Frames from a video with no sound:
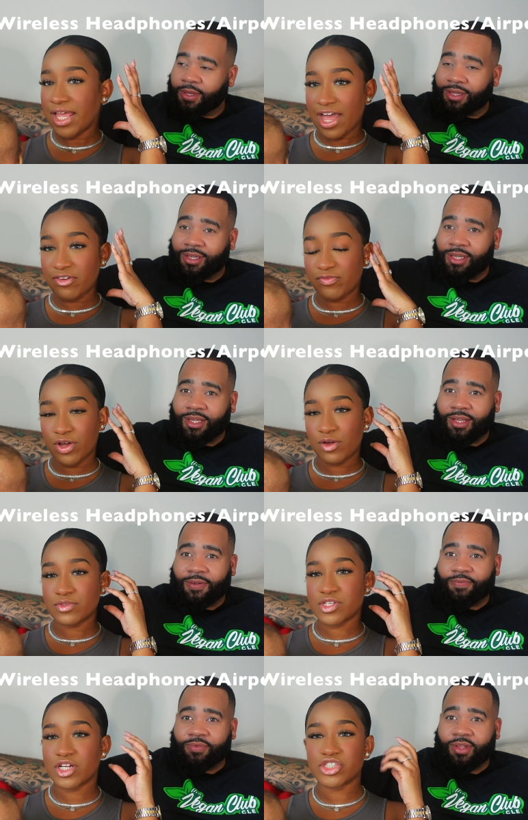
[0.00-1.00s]

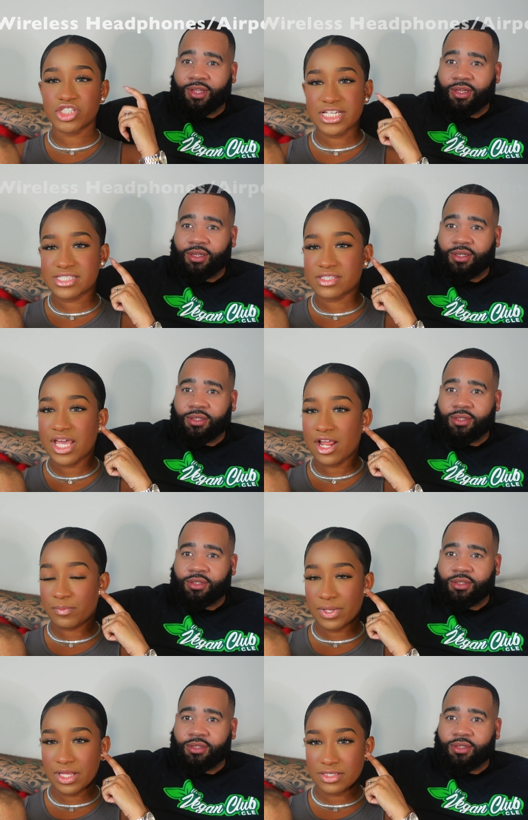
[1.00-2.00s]
Speaker 1: headphones or just the
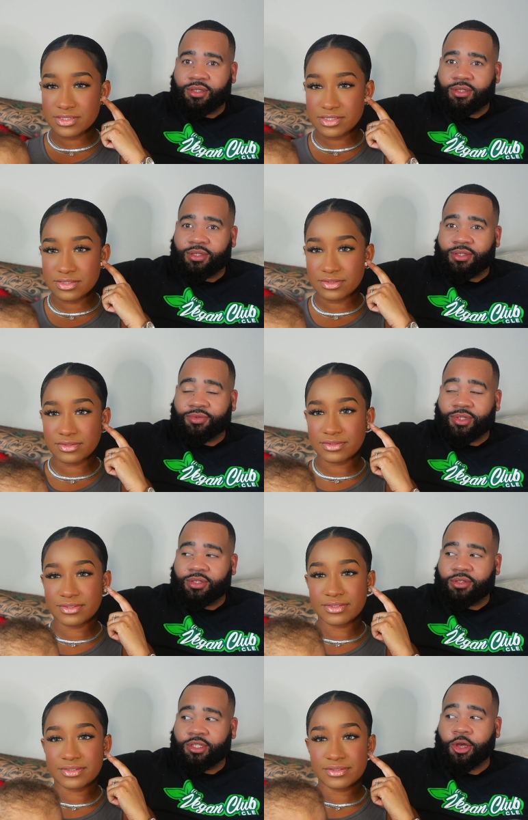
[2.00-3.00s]
AirPods?
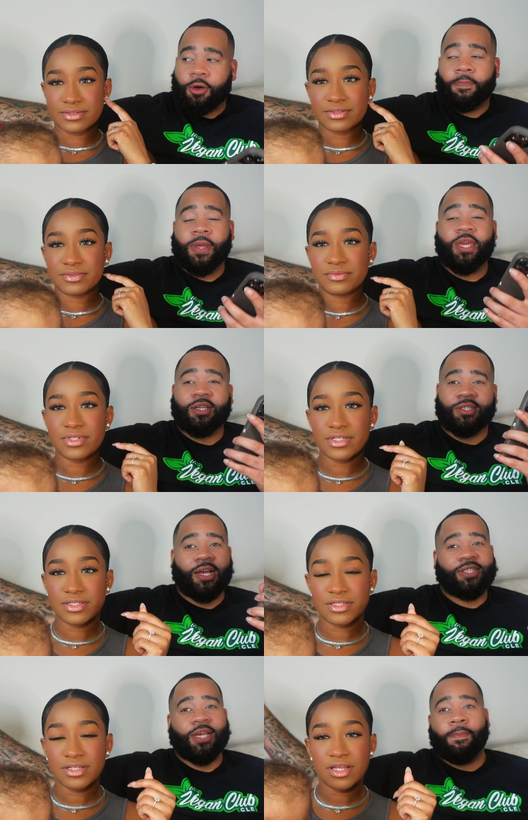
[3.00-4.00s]
Speaker 2: So beat, I
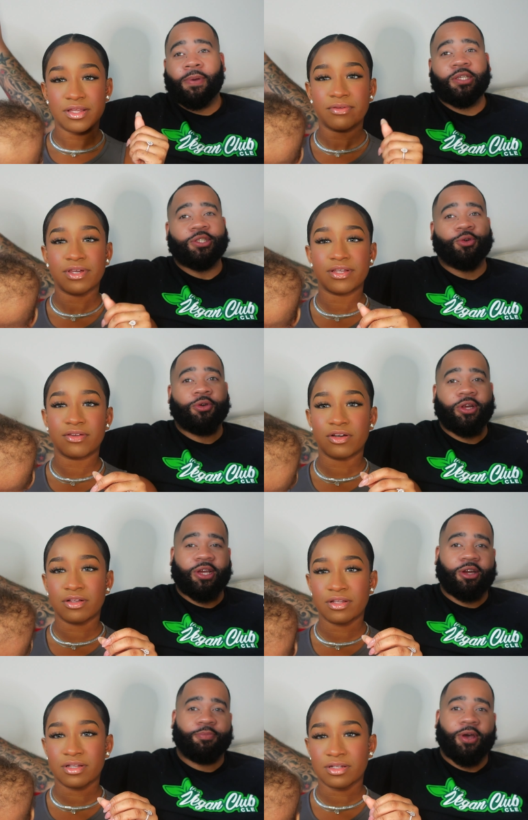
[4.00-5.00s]
said Beats or
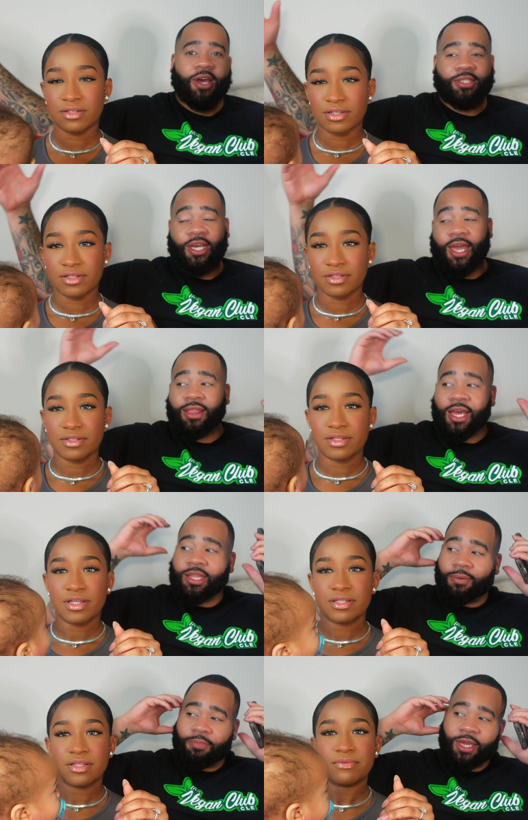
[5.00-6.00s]
AirPods. Like I like the
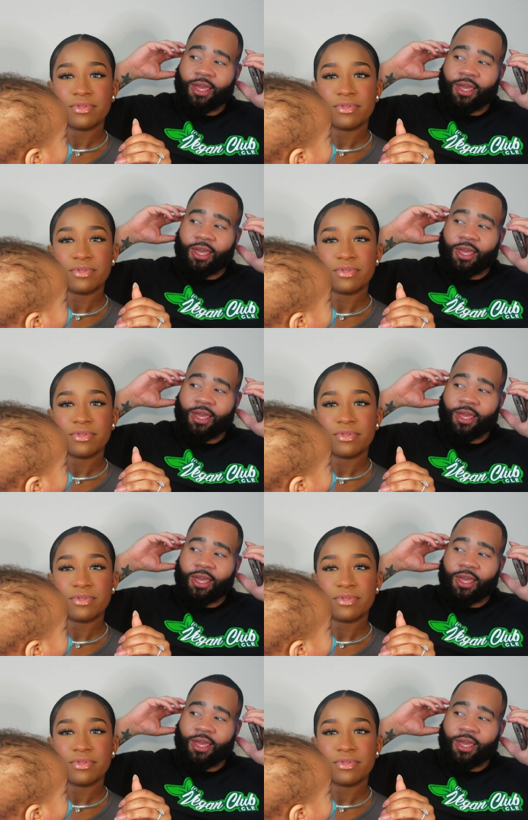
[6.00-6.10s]
big